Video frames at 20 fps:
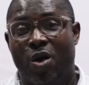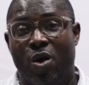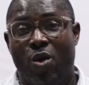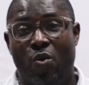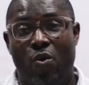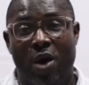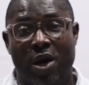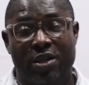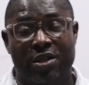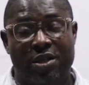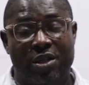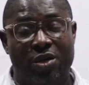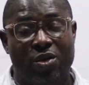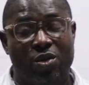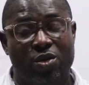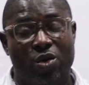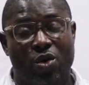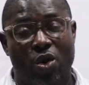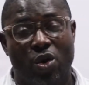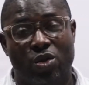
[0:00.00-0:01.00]
We are still
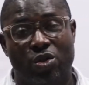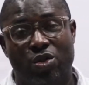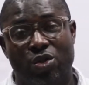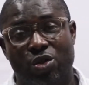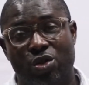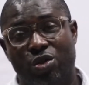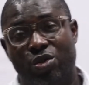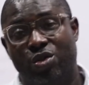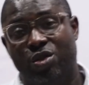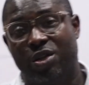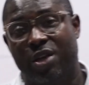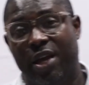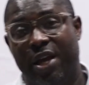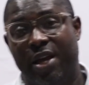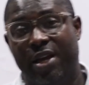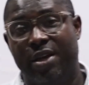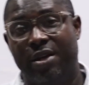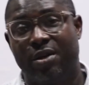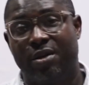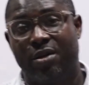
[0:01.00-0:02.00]
going to continue
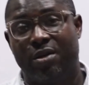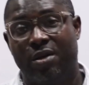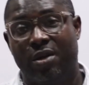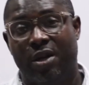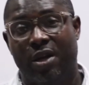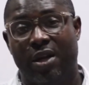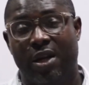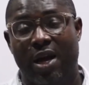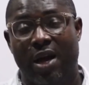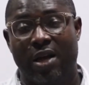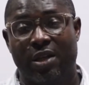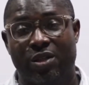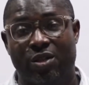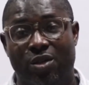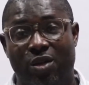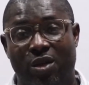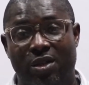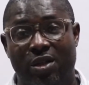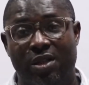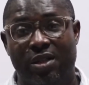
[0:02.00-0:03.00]
today in our
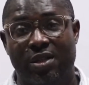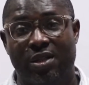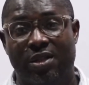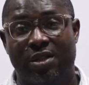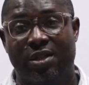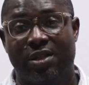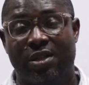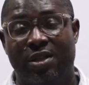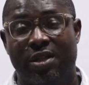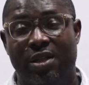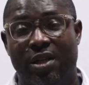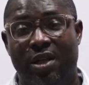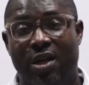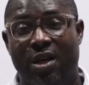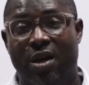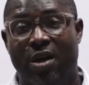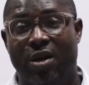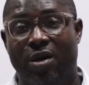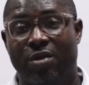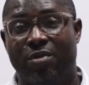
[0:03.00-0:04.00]
studies
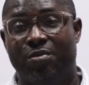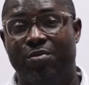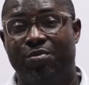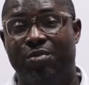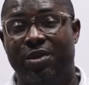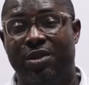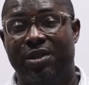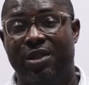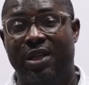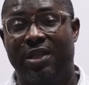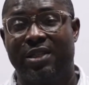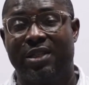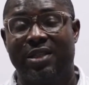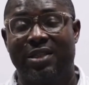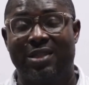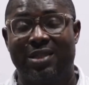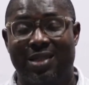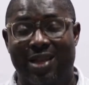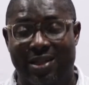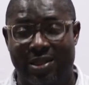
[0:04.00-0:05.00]
on business
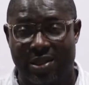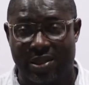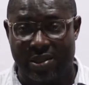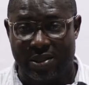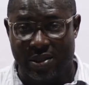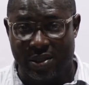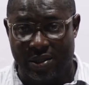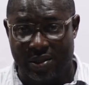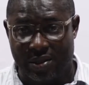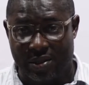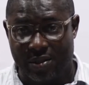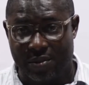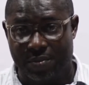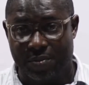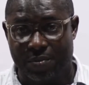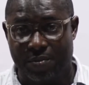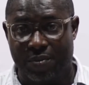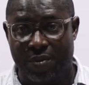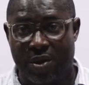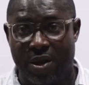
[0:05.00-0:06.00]
statistics.
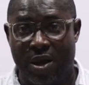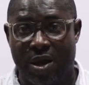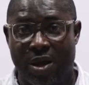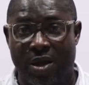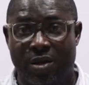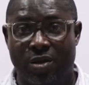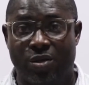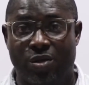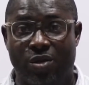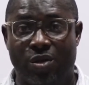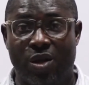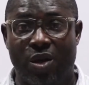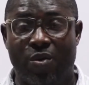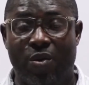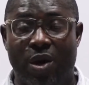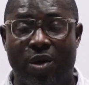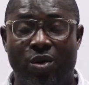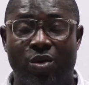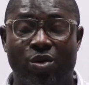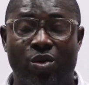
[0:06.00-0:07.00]
Today we
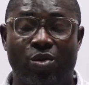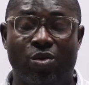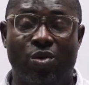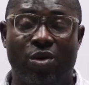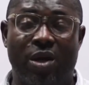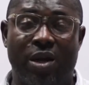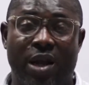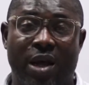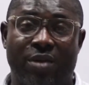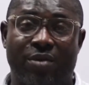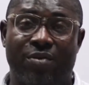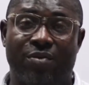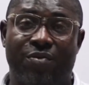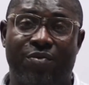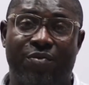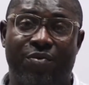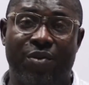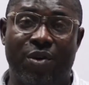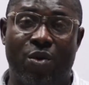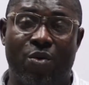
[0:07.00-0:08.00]
are going to look at
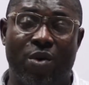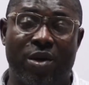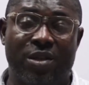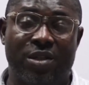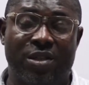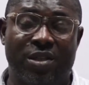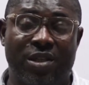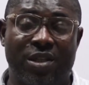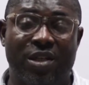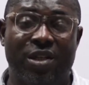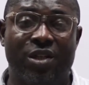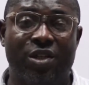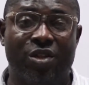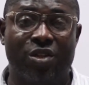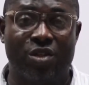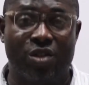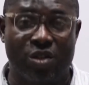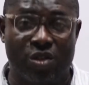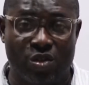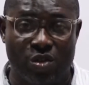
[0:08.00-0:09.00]
frequency
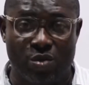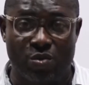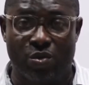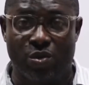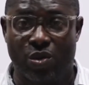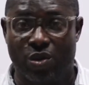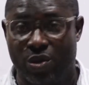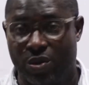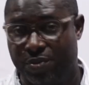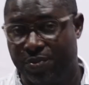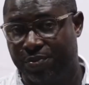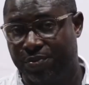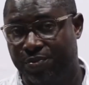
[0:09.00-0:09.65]
distribution.